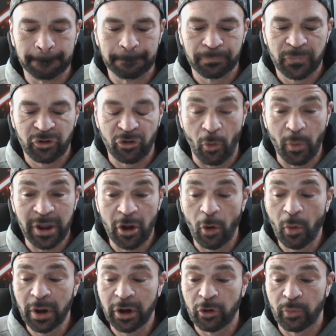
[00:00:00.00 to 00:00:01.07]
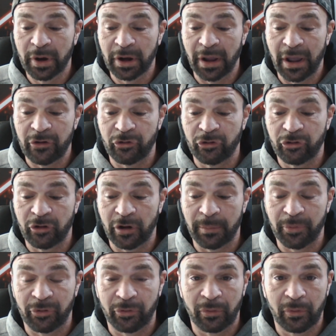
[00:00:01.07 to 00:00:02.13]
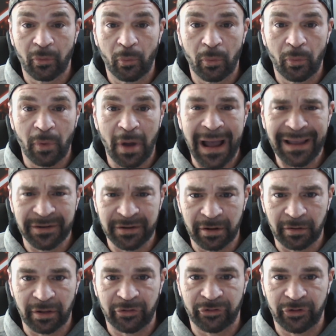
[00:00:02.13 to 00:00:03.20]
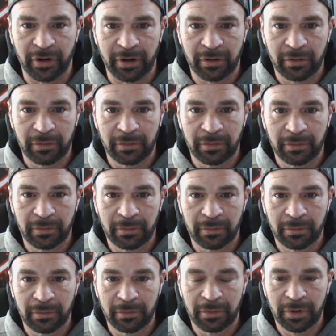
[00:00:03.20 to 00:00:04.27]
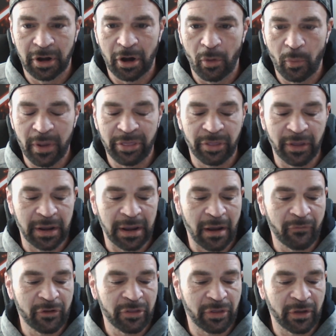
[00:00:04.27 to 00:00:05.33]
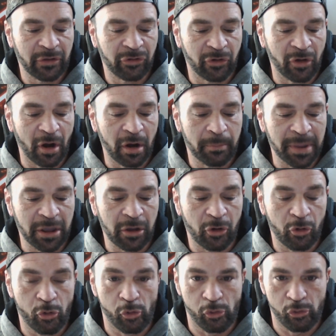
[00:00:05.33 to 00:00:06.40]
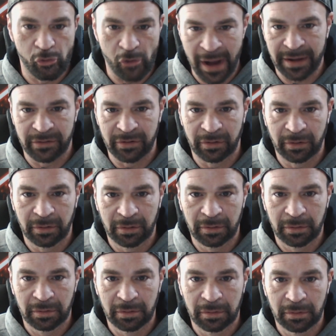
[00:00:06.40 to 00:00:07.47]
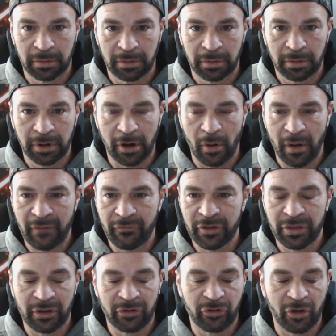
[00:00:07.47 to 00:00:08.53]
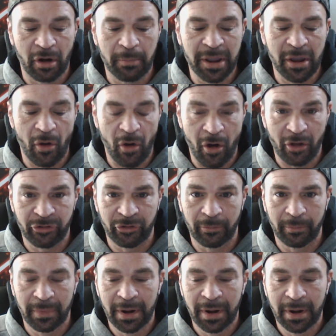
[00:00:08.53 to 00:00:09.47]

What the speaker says: So we go into relationships idealistic. We think everything's going to be great. Everything's going to be awesome.